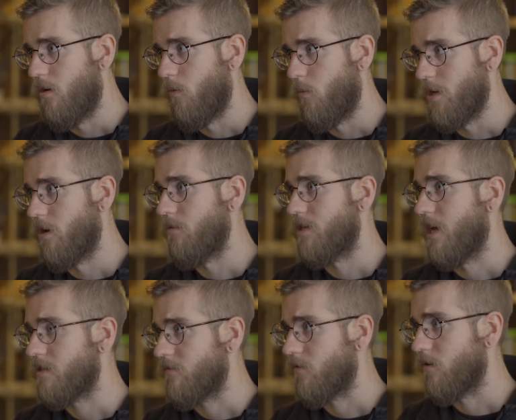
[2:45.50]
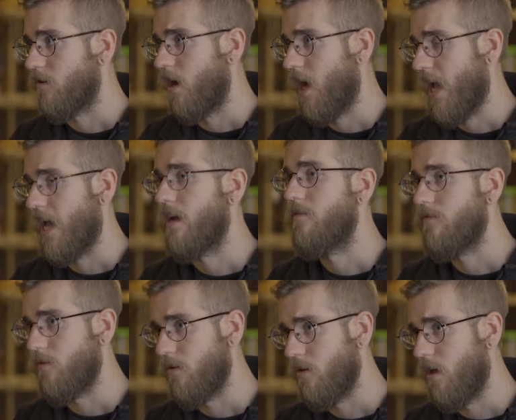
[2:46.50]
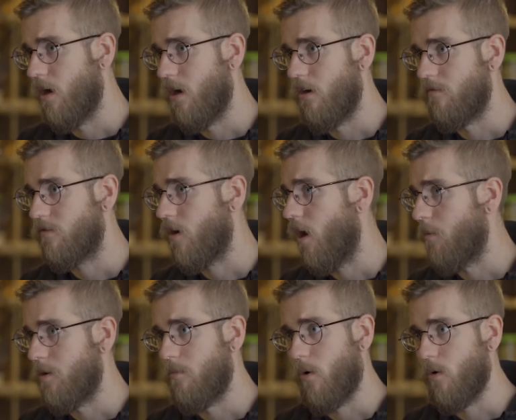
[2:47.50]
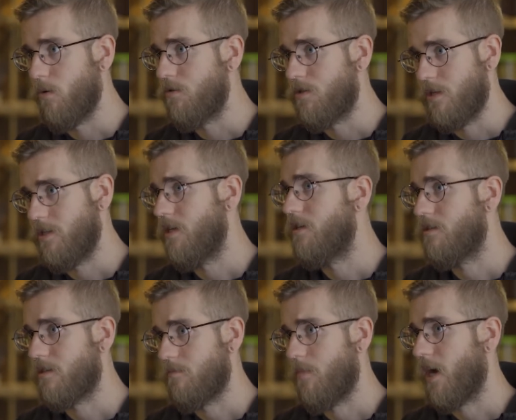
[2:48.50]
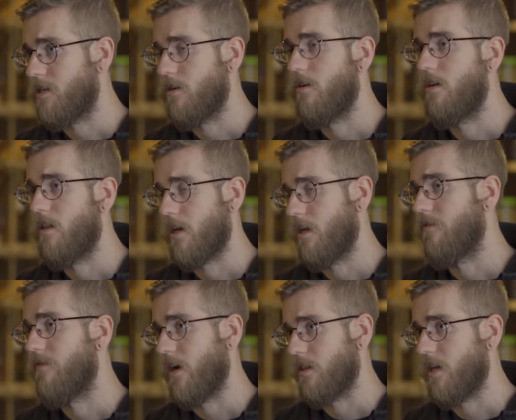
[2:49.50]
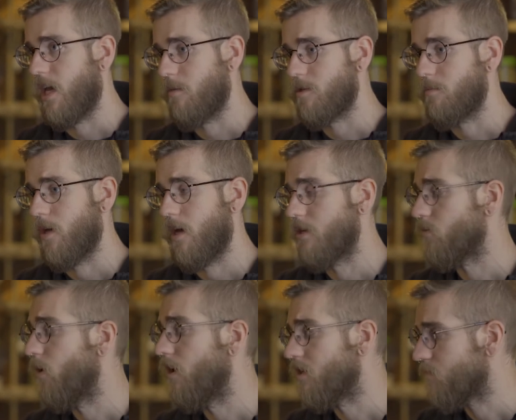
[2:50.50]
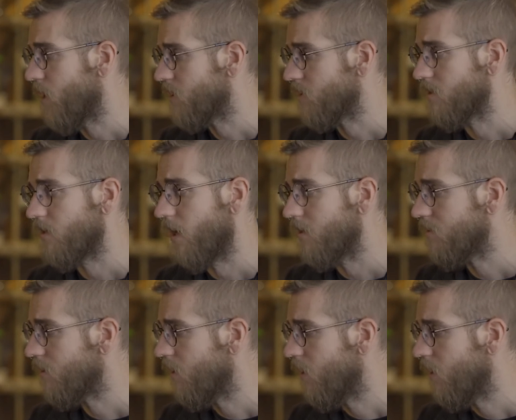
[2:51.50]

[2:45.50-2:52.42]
We don't test for a handful of common molds and yeasts and bacteria that can affect the cannabis plant, as well as pesticides.